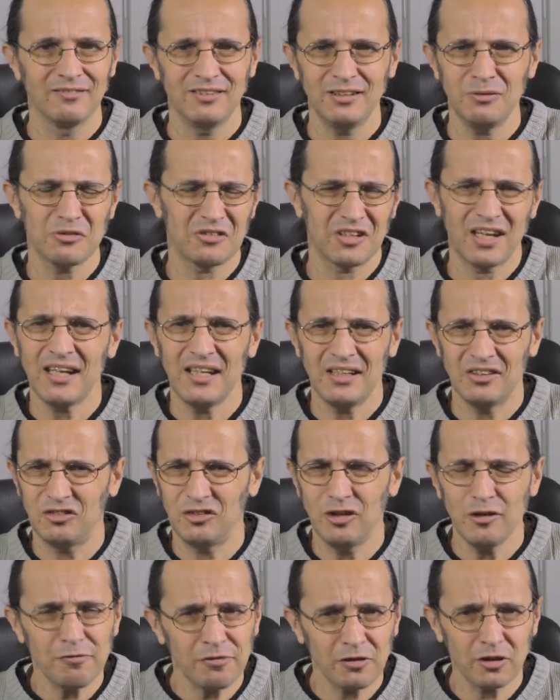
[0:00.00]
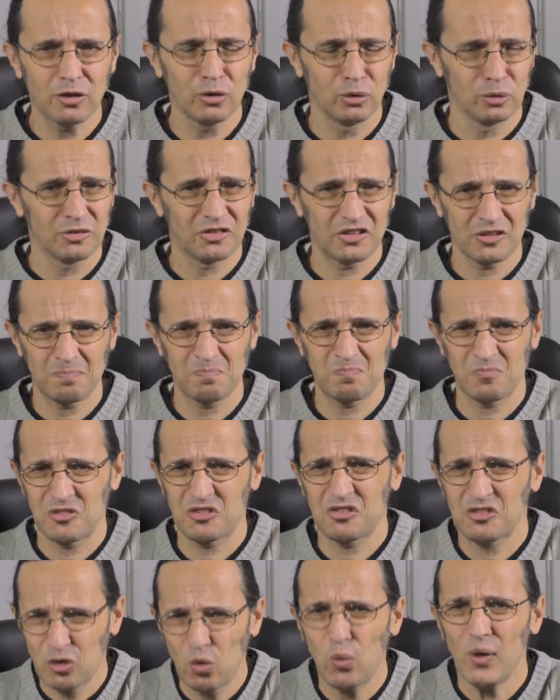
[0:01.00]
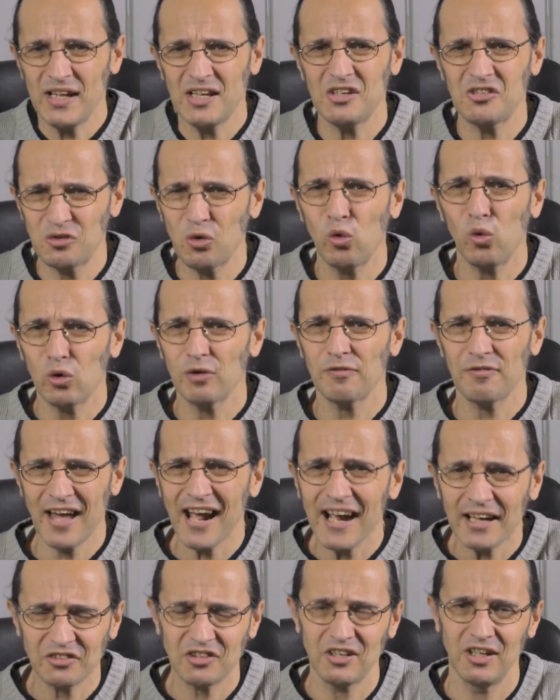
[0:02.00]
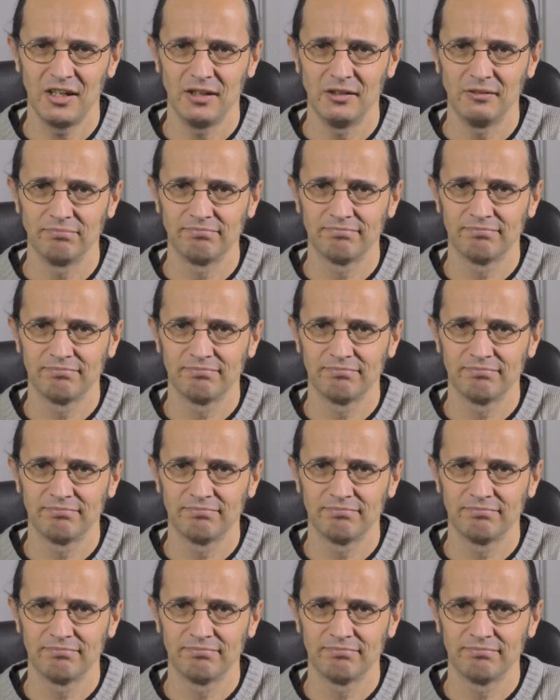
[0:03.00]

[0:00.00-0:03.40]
it was getting difficult to squeeze all of that in.